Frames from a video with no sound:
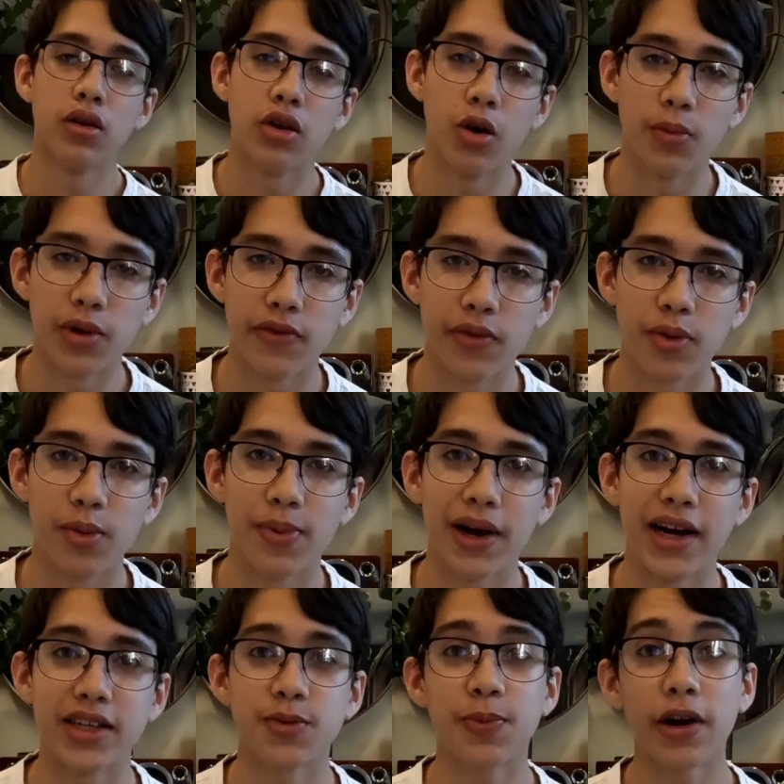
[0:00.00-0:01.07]
Know me from the
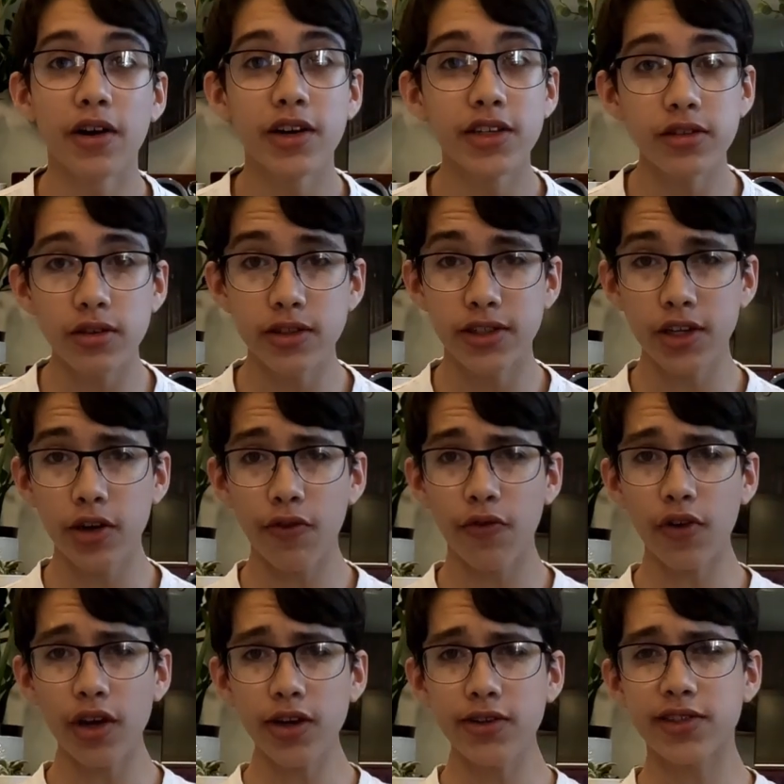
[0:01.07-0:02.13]
past, parodies are considered
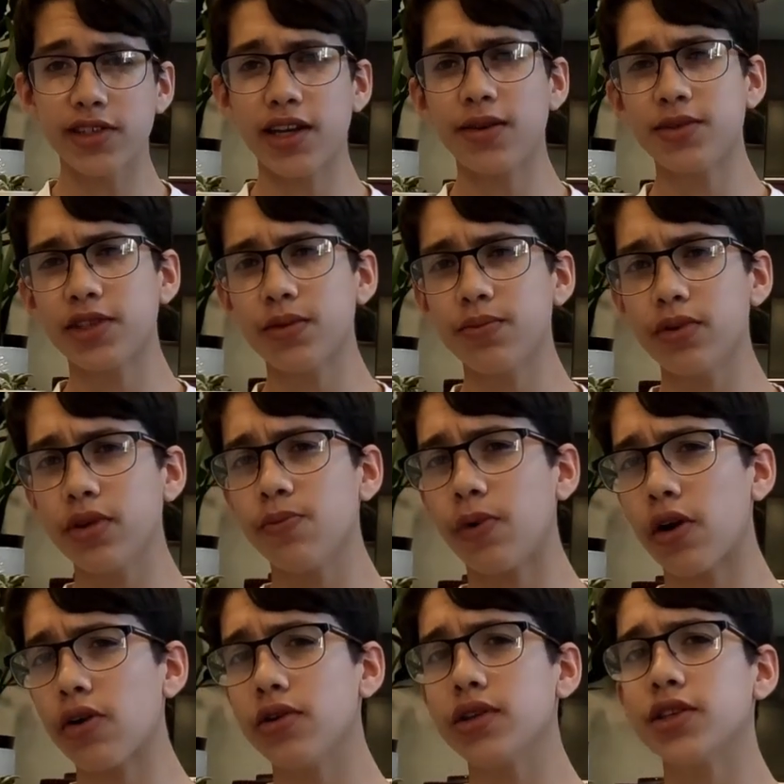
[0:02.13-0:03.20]
free use, and I'm simply
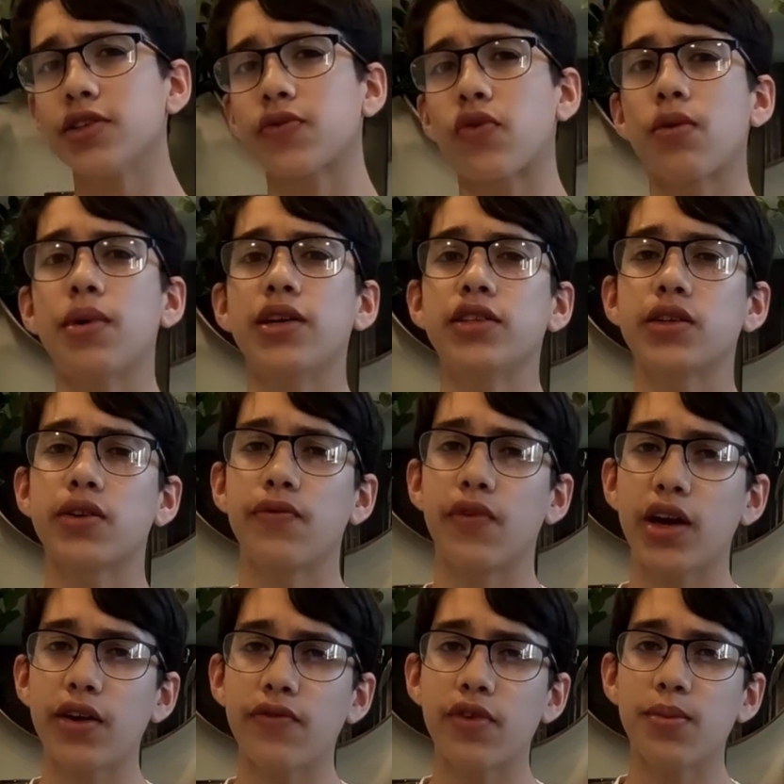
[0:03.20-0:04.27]
borrowing this format to
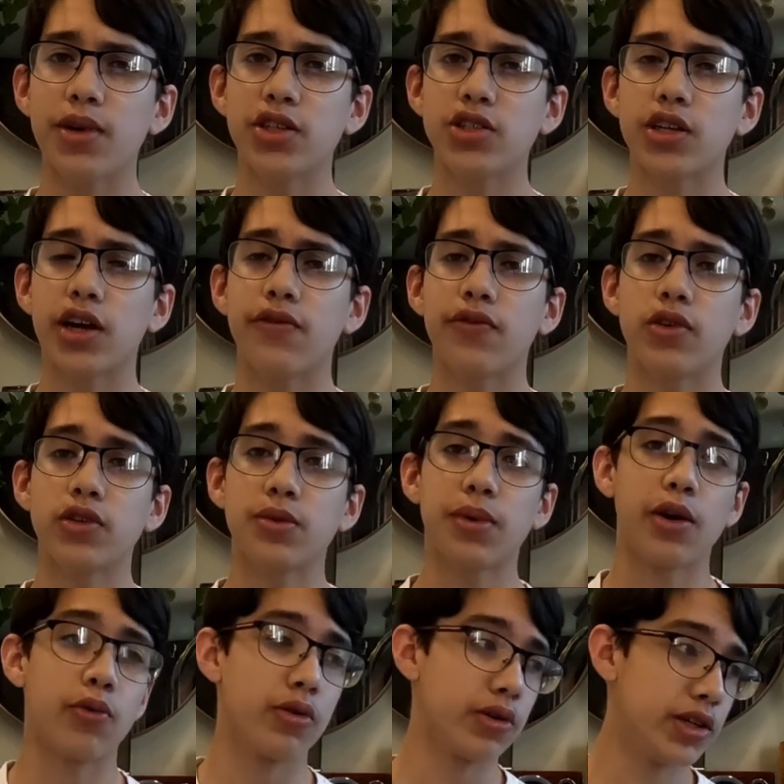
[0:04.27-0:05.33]
convey information I've learned in
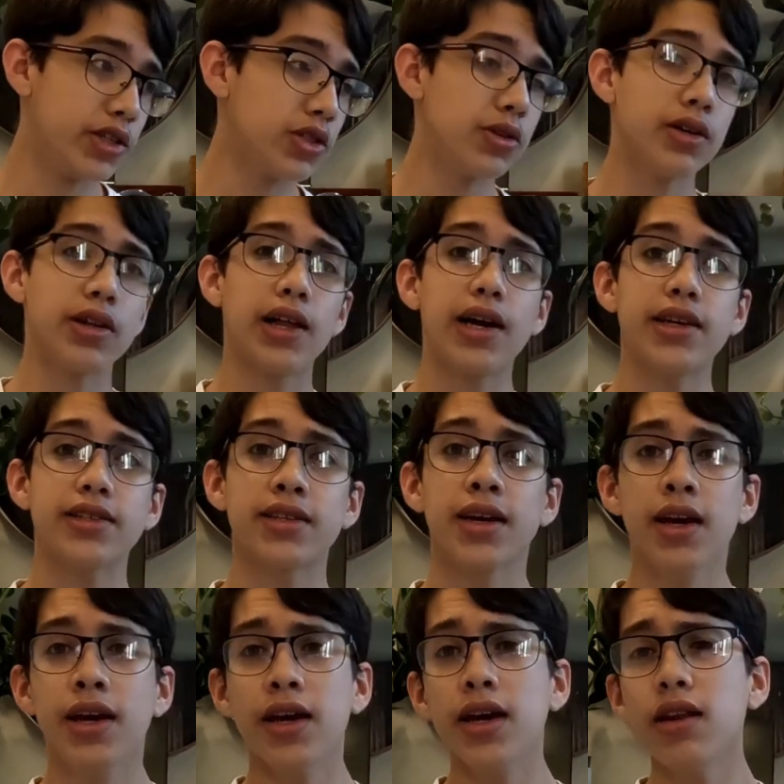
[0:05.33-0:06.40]
my world history class
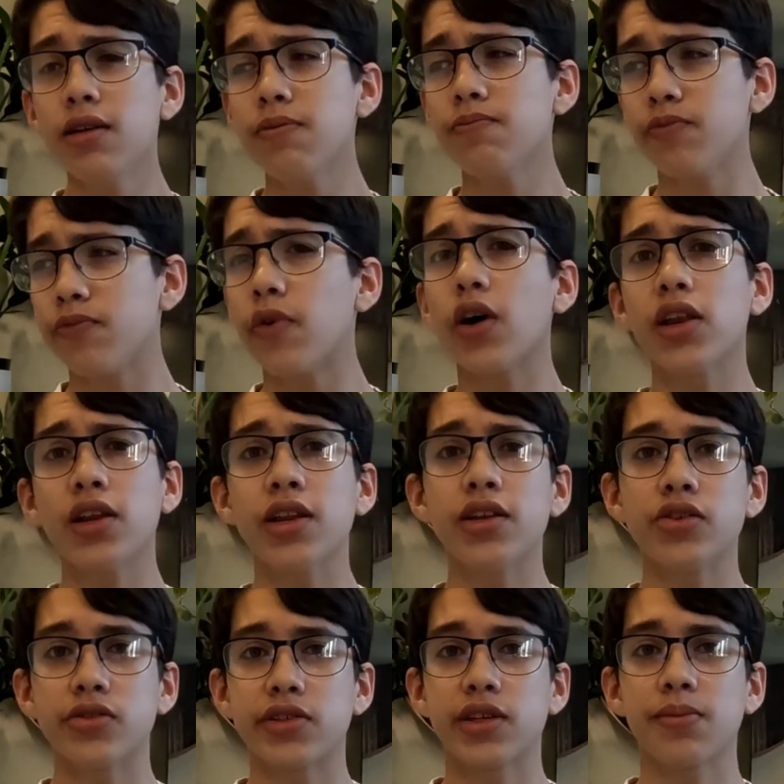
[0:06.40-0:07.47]
in a fun and
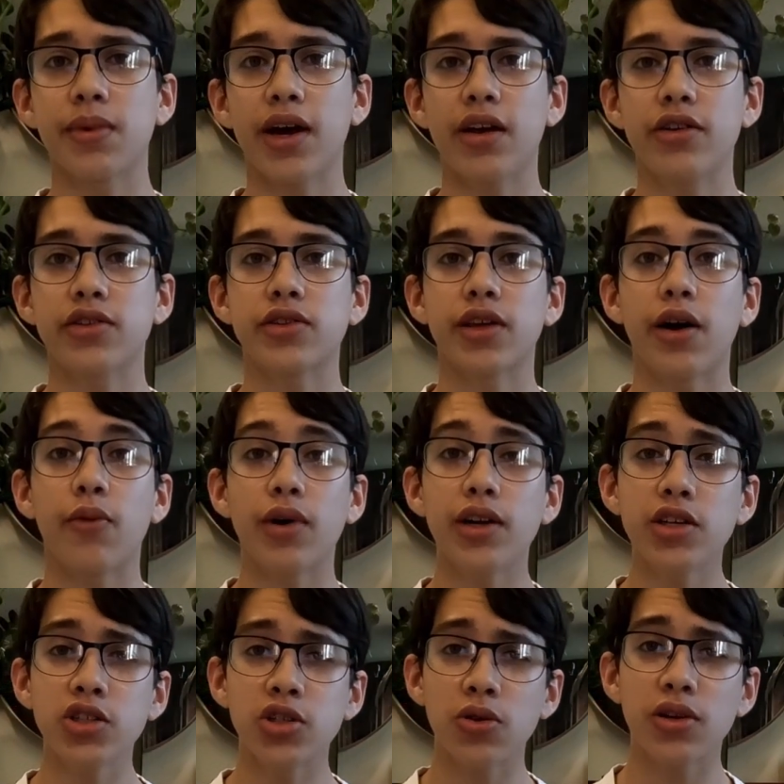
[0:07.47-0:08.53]
interesting manner so that
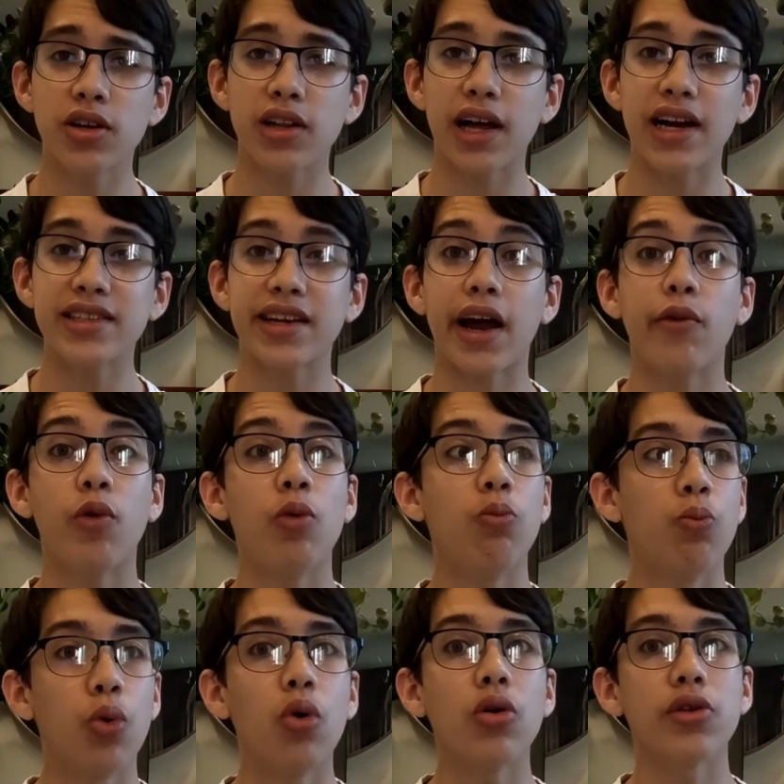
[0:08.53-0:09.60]
when it's shown in class, I
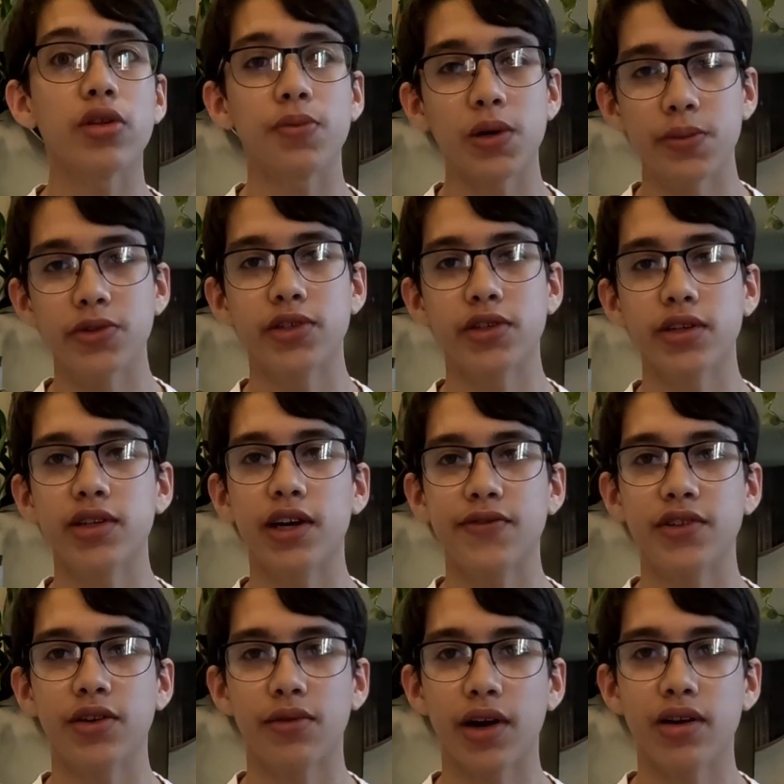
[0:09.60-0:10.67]
won't bore the people to the
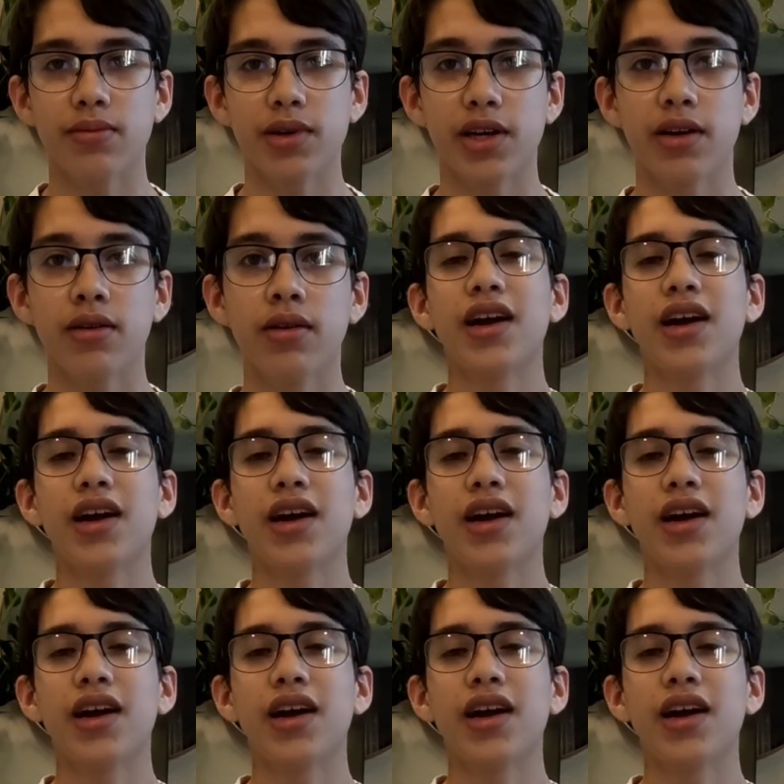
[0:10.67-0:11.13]
left and right of me.